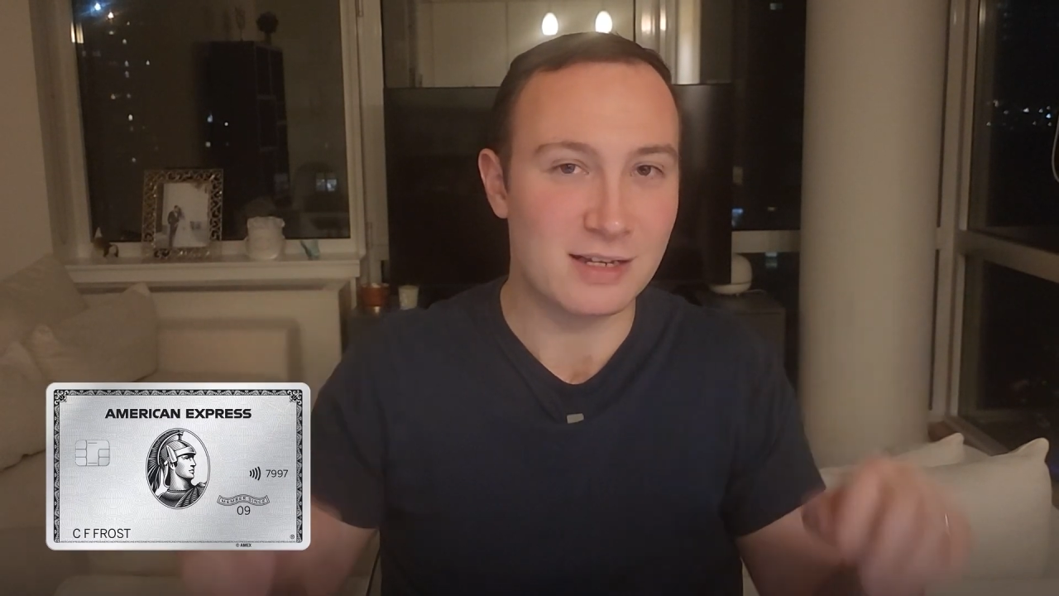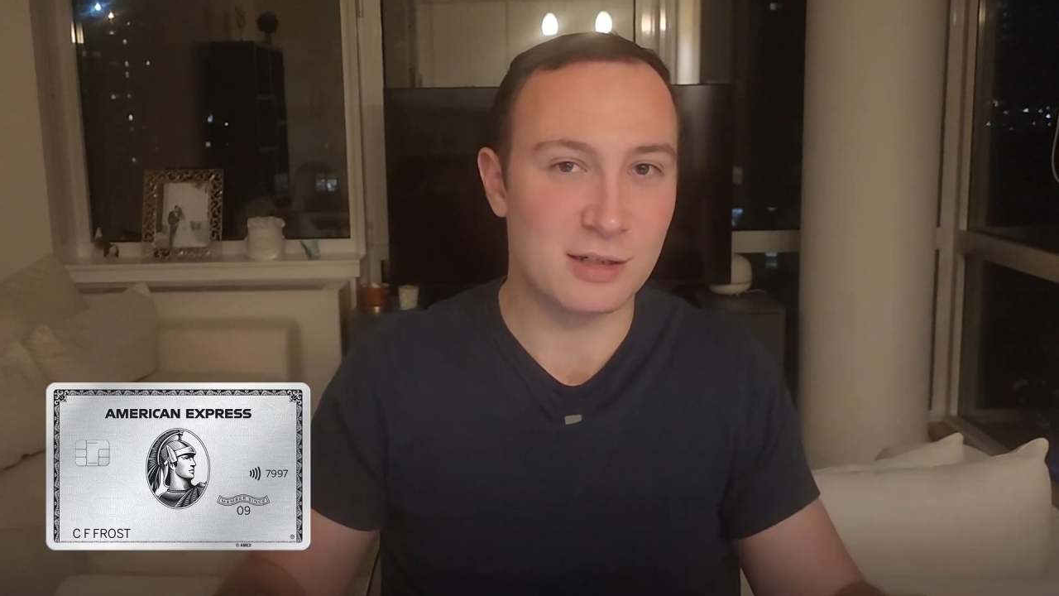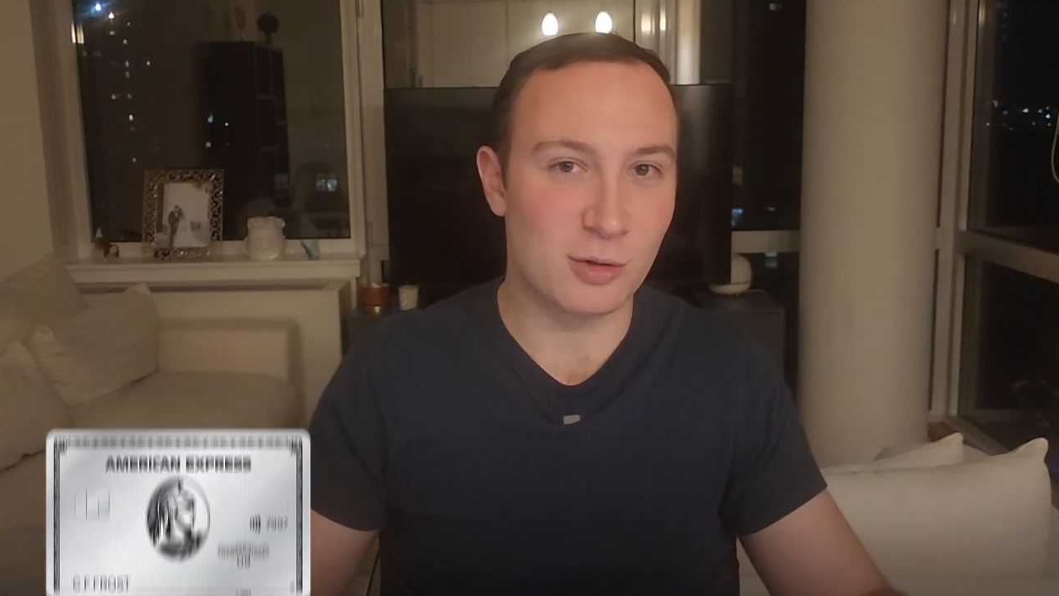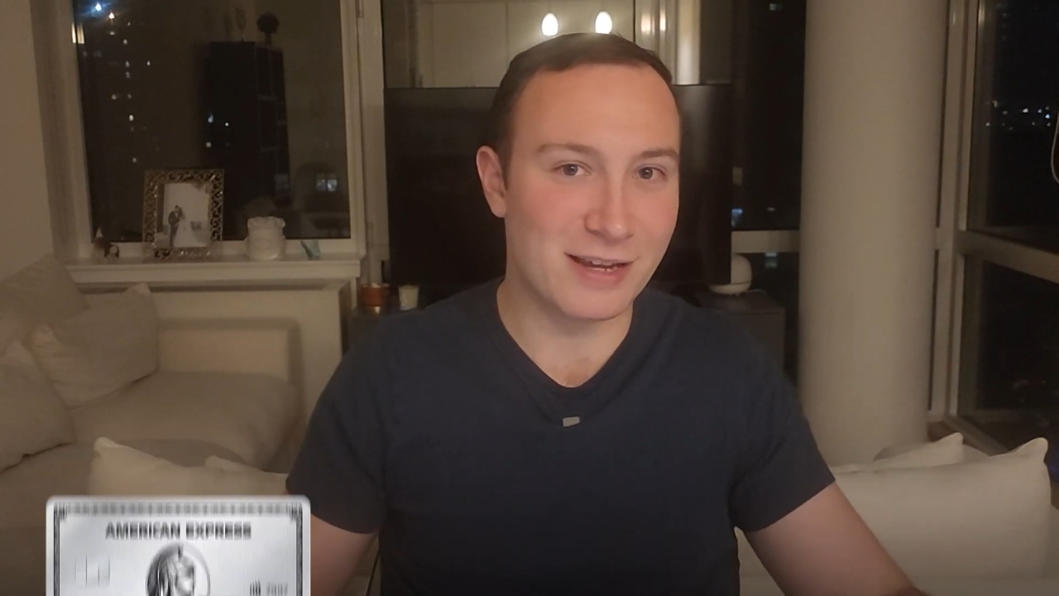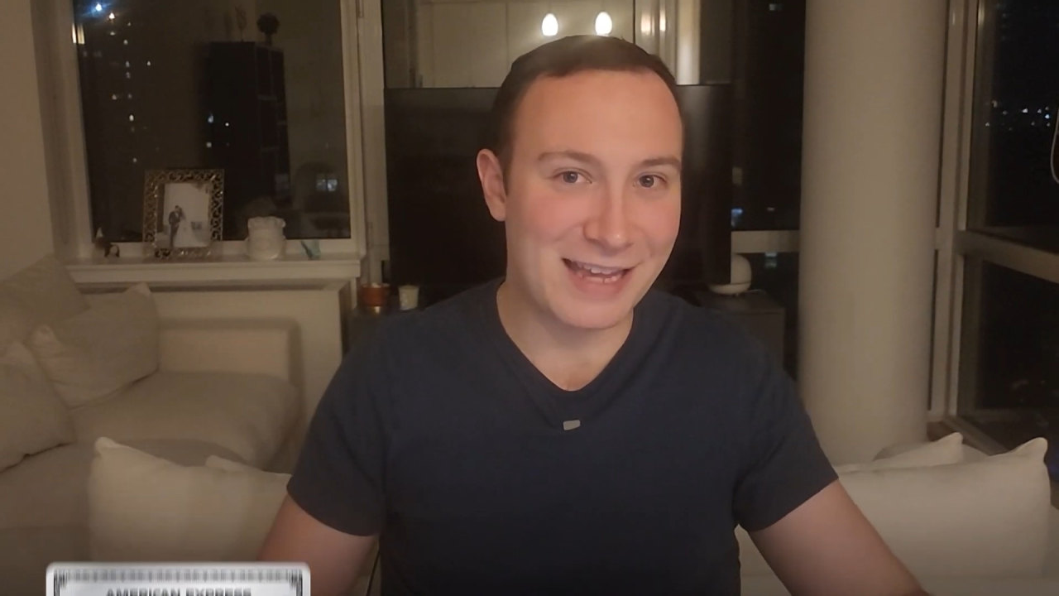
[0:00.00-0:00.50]

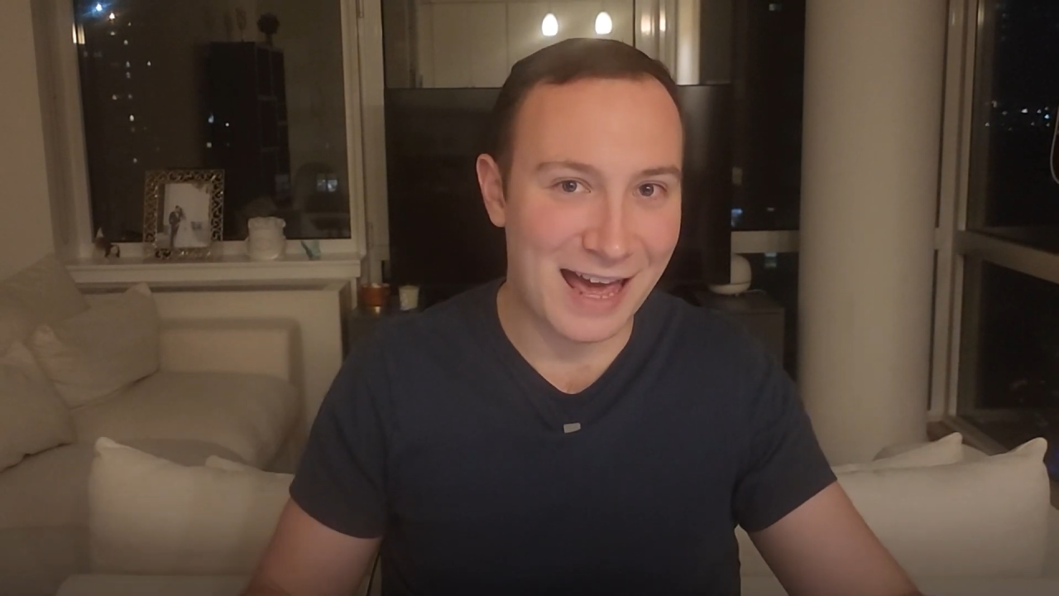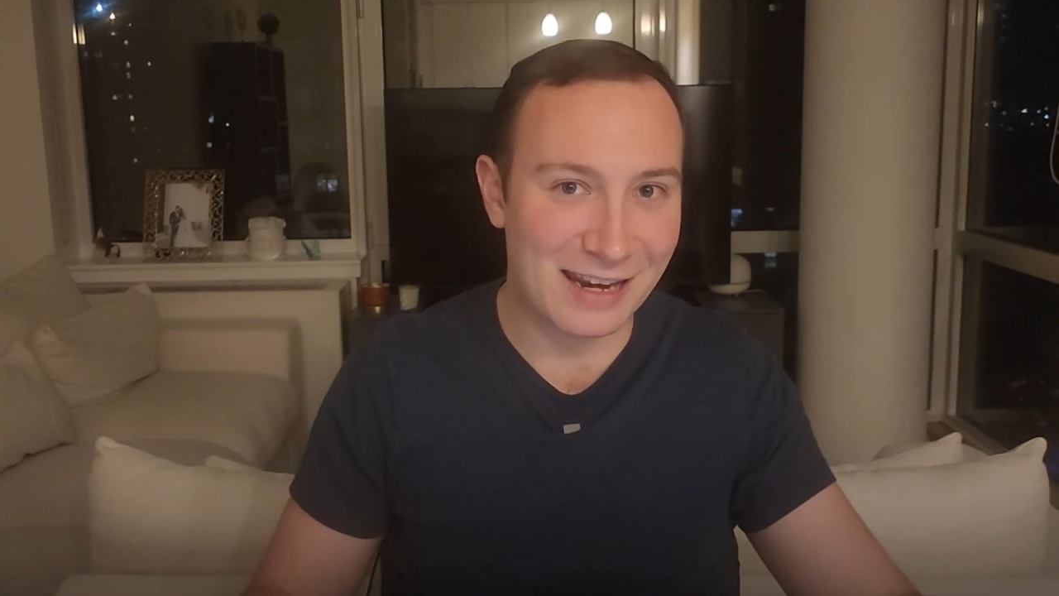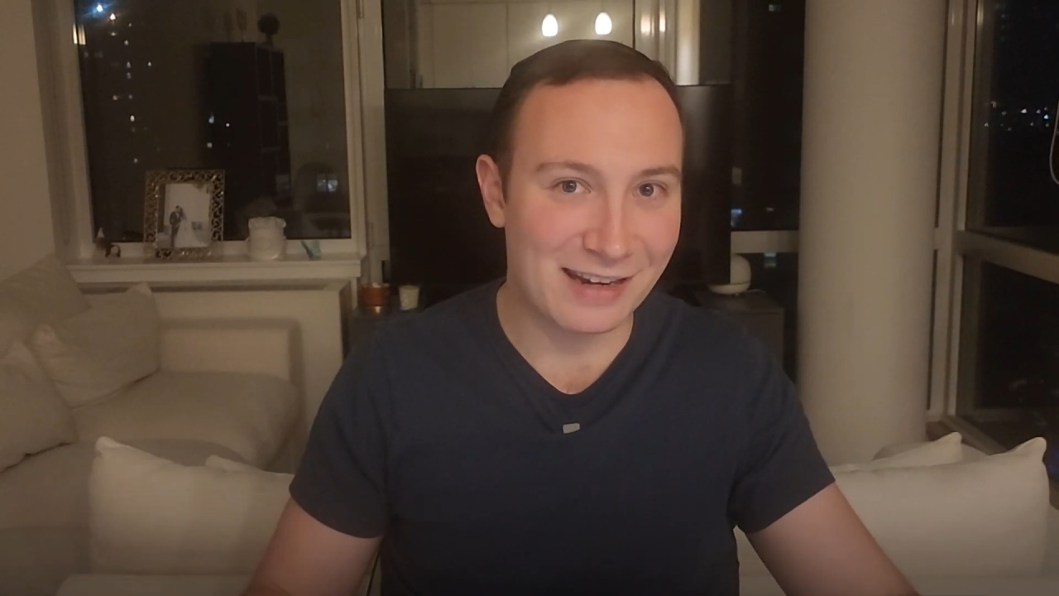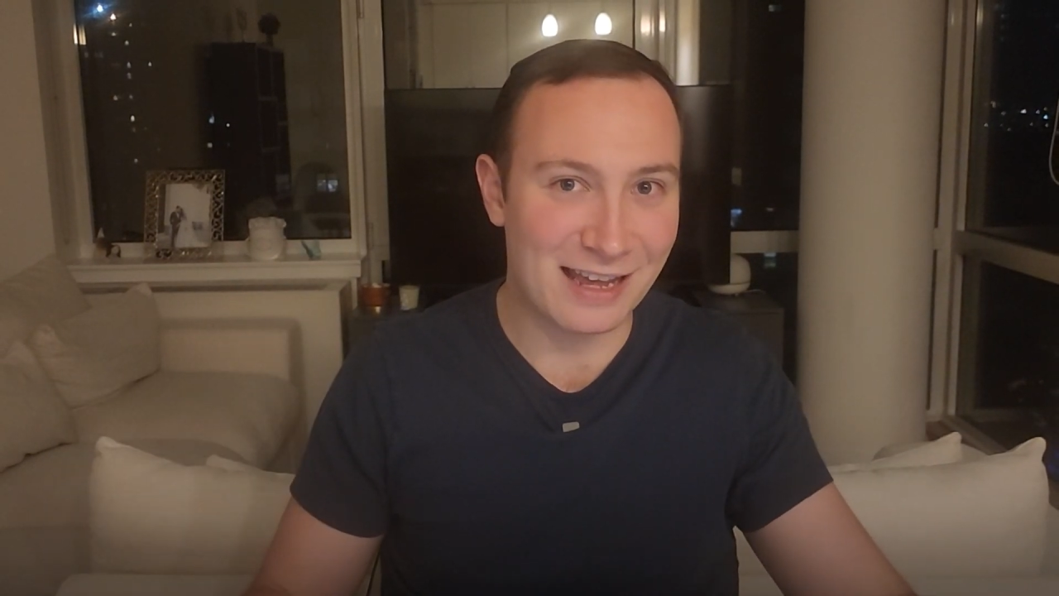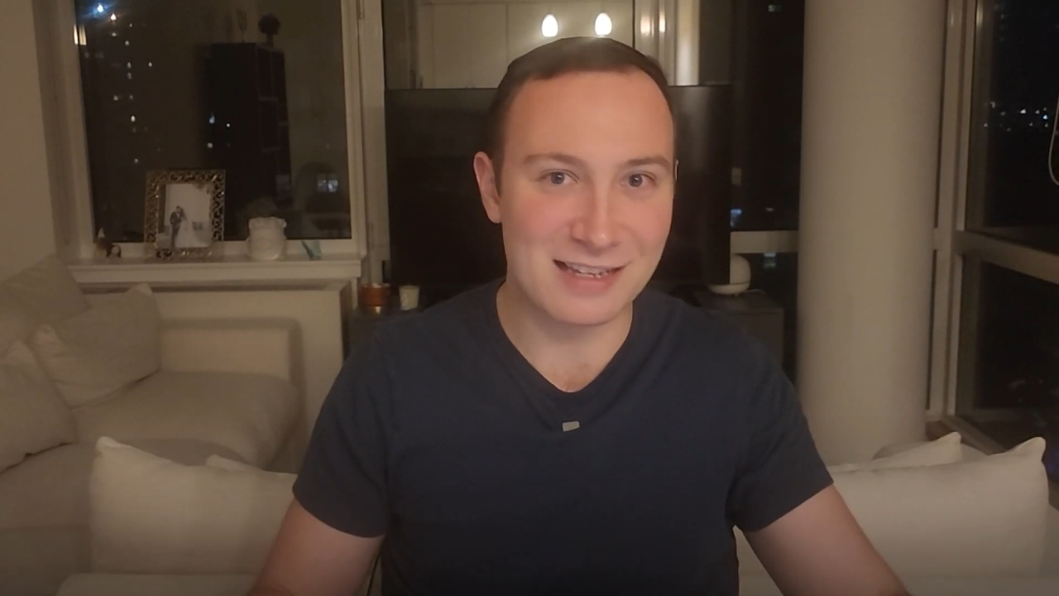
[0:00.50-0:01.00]
so they get it